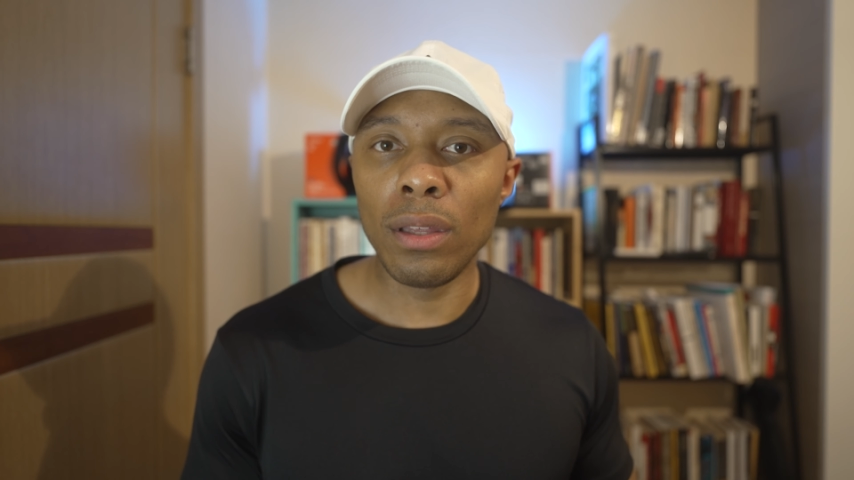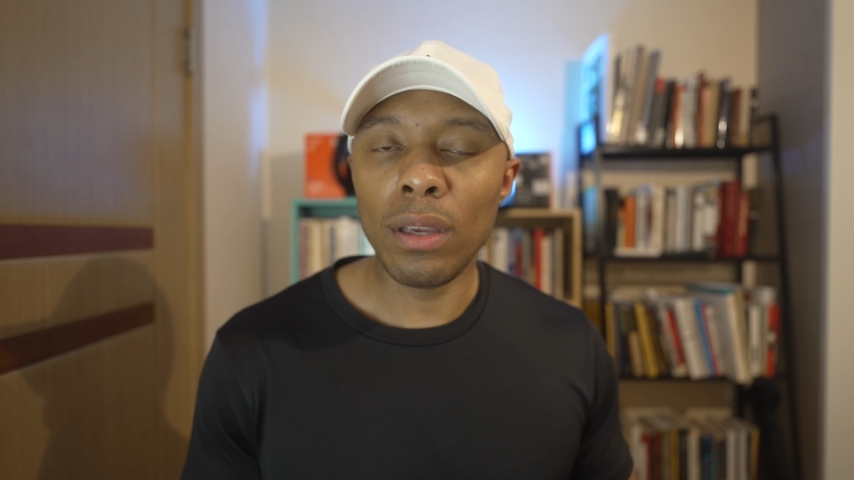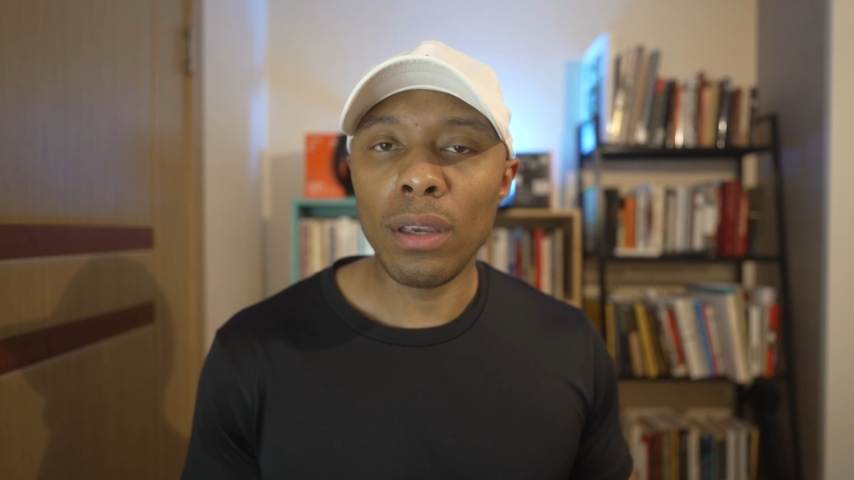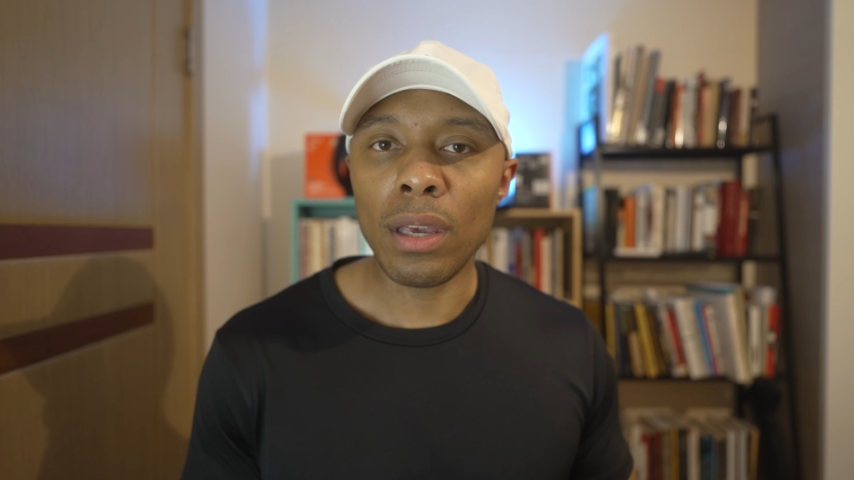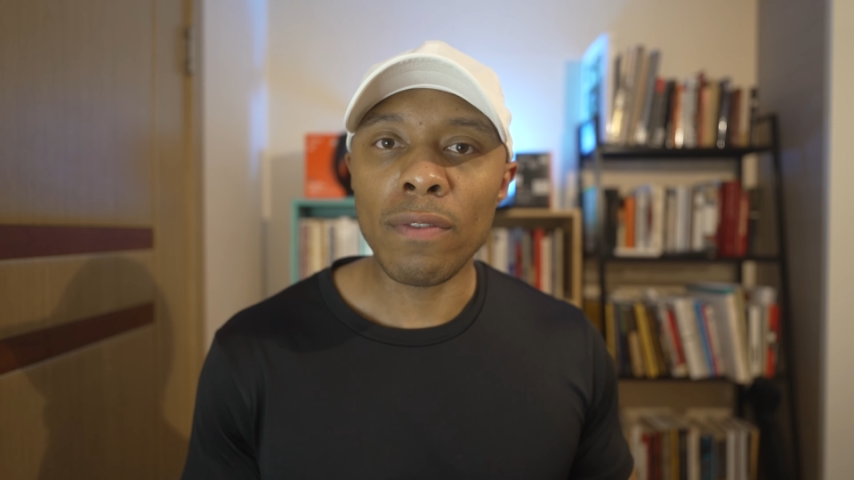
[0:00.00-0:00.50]

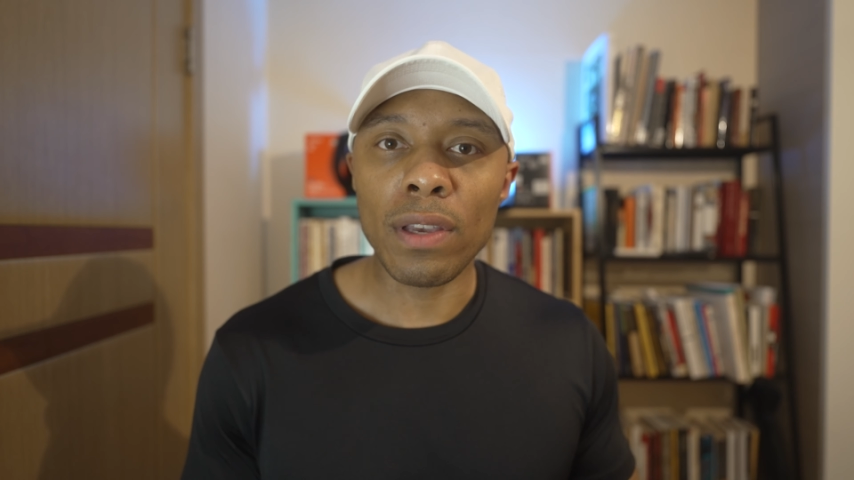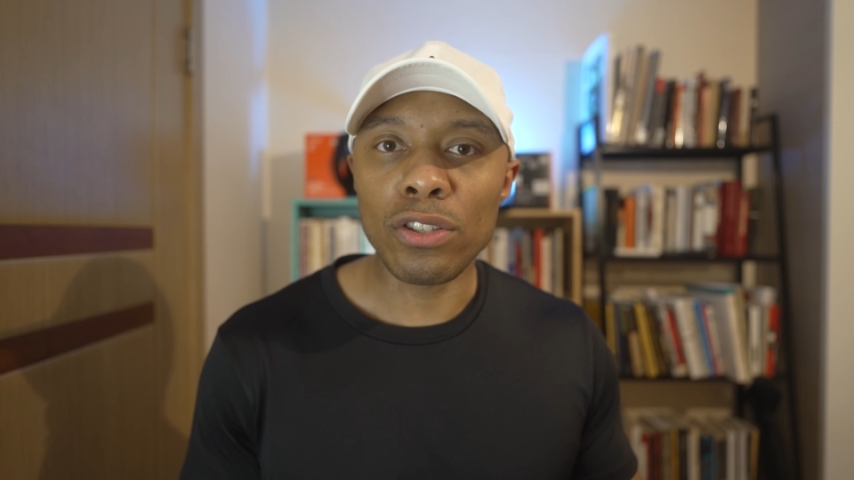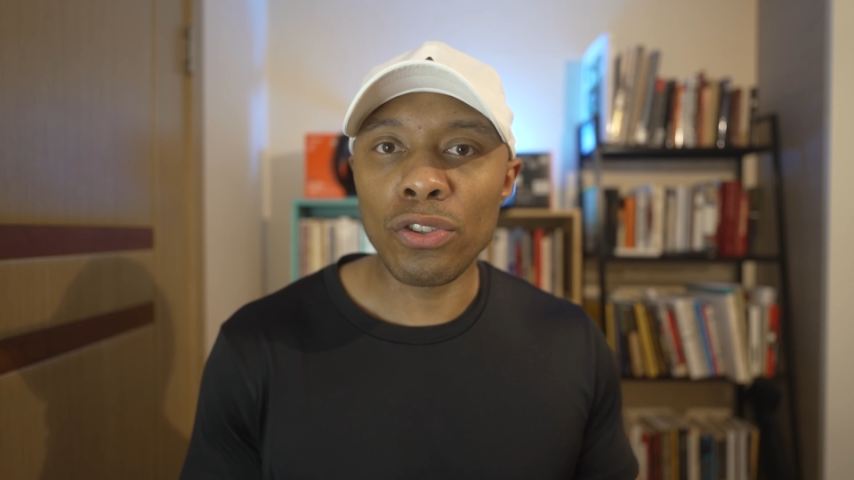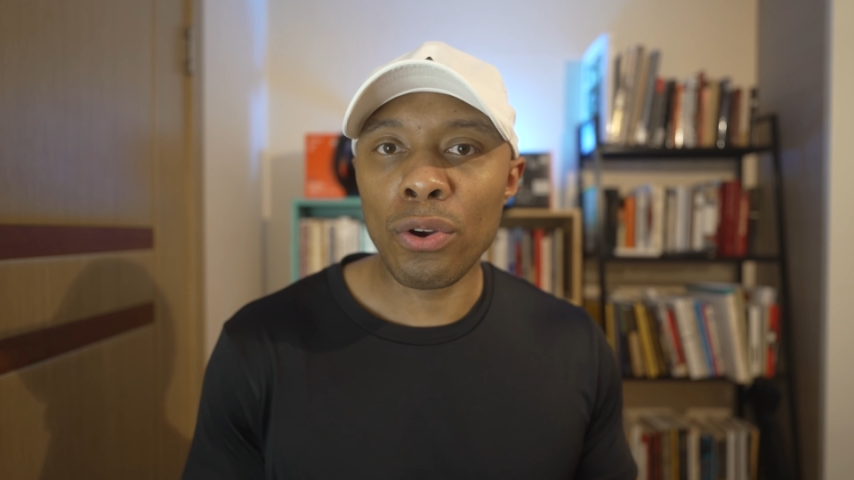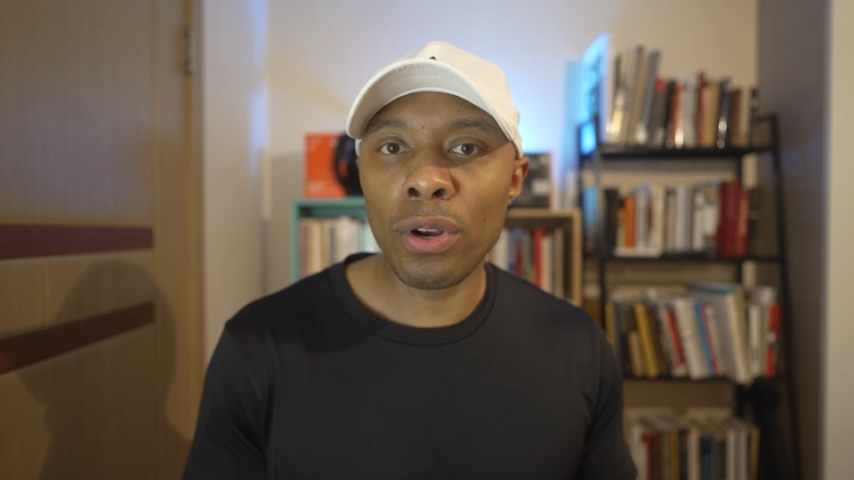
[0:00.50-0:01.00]
the
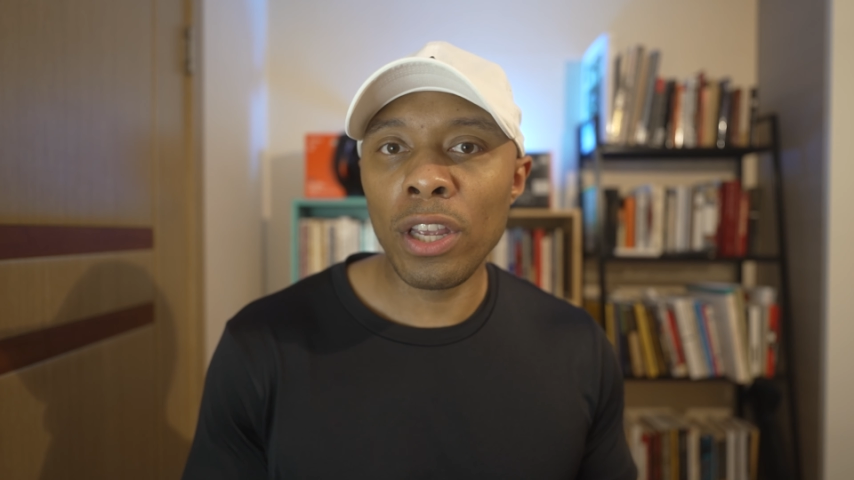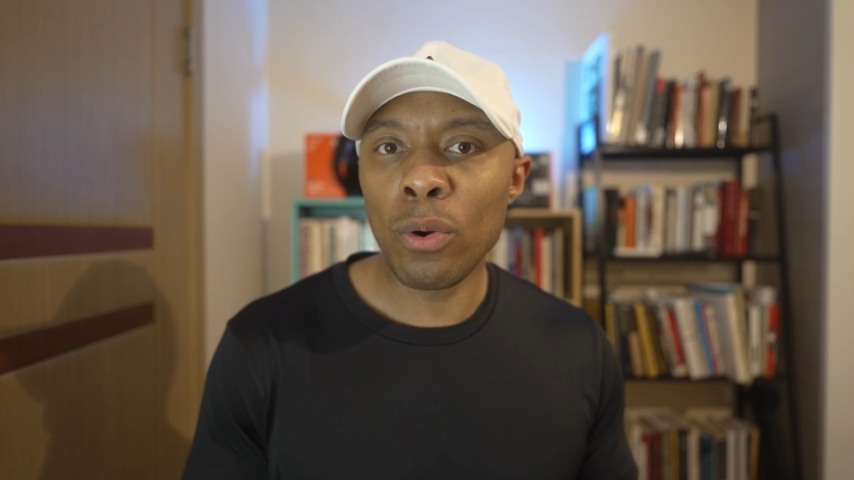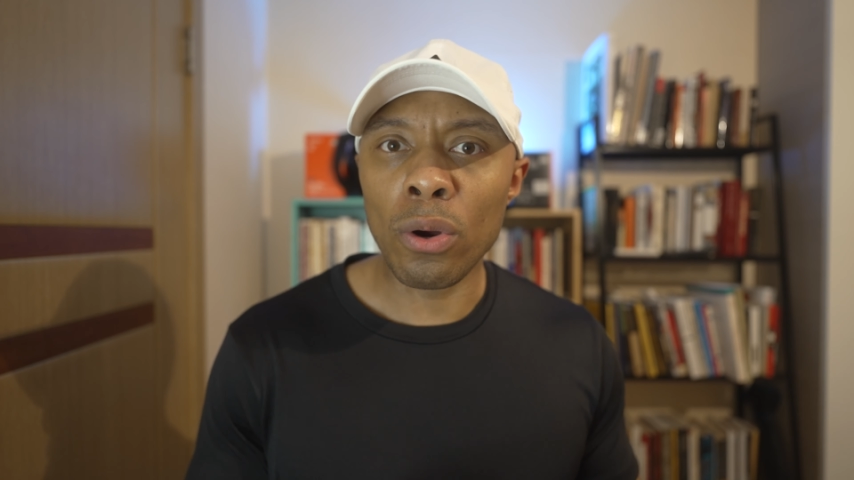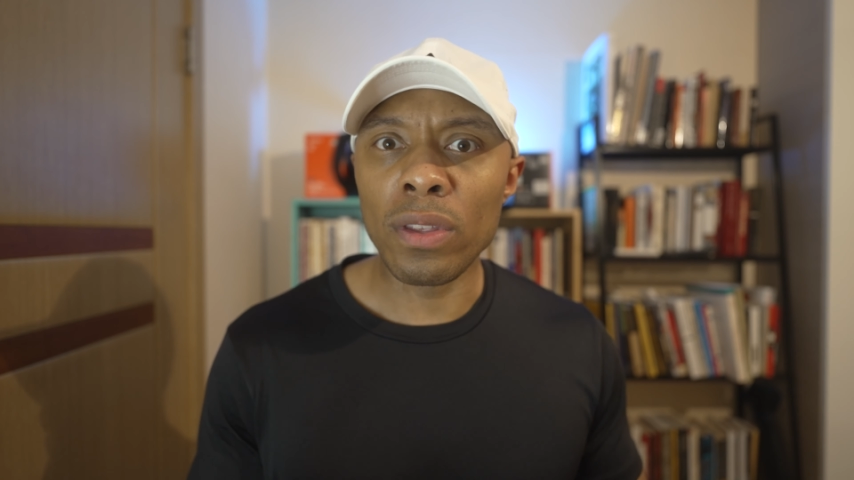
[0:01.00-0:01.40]
FX30 or